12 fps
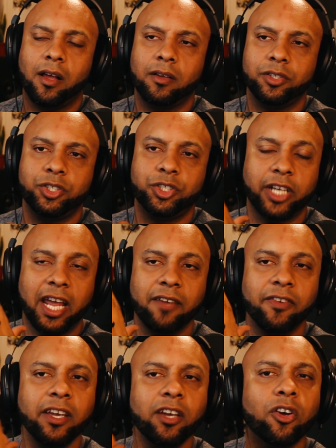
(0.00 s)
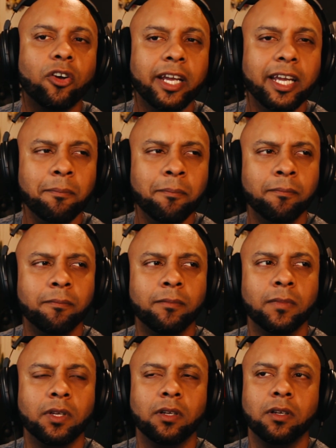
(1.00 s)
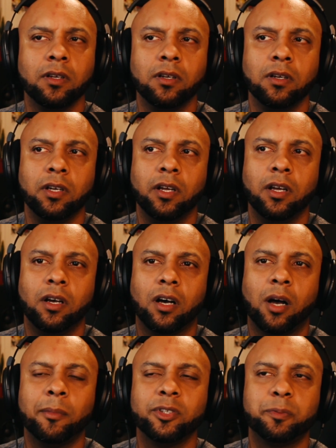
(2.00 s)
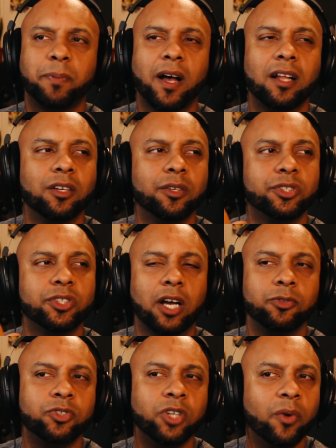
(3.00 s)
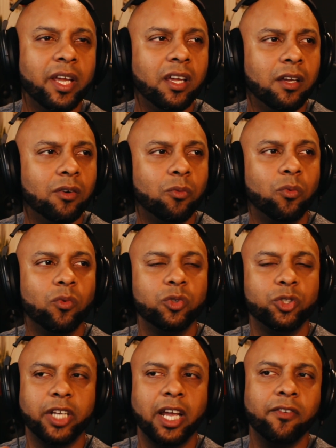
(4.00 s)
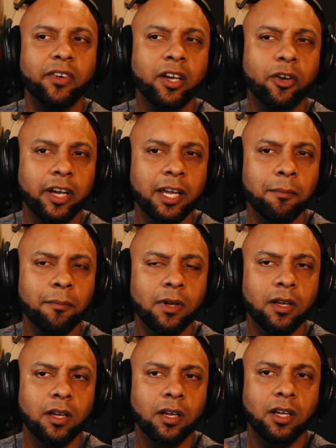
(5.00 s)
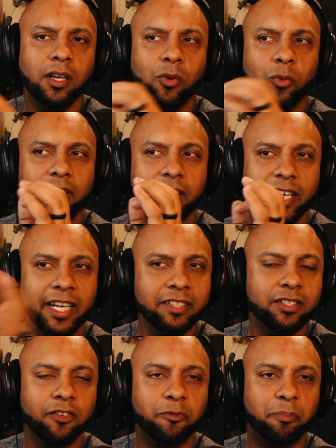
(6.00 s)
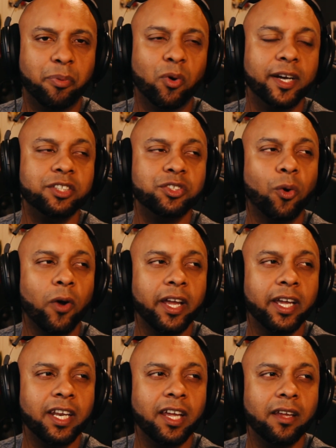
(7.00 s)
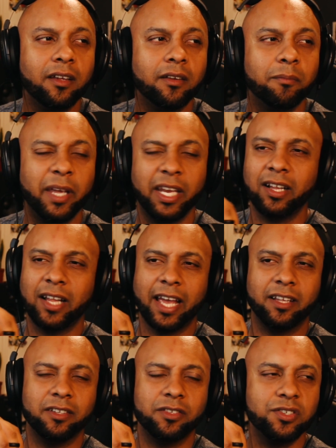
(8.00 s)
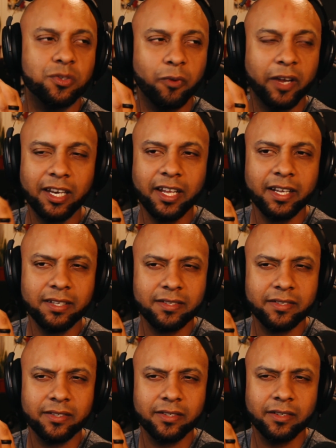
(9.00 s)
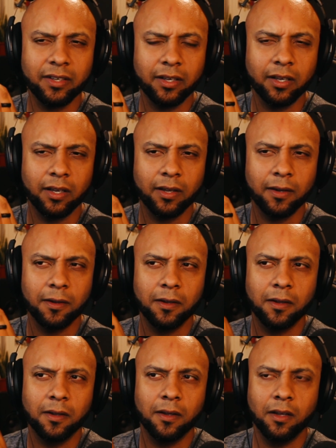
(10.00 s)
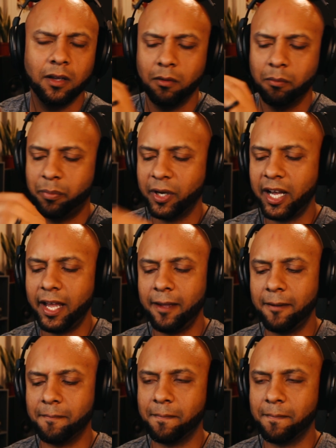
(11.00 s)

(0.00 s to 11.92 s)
shaving cream, almost Palo Santo-y shaving cream with a hint of boy toy in it, meaning like sweetness, but